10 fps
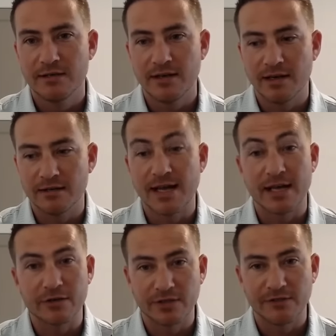
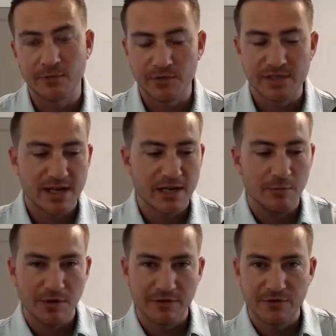not only from retail,
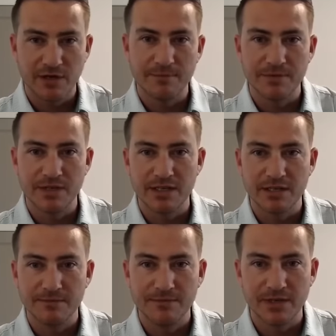but from
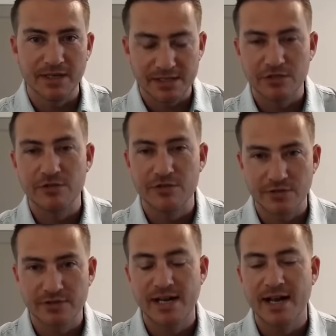the
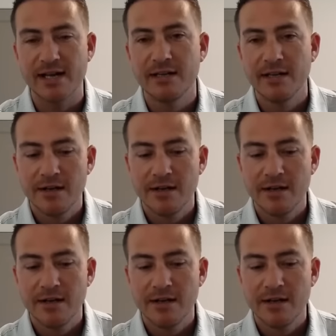institutional side.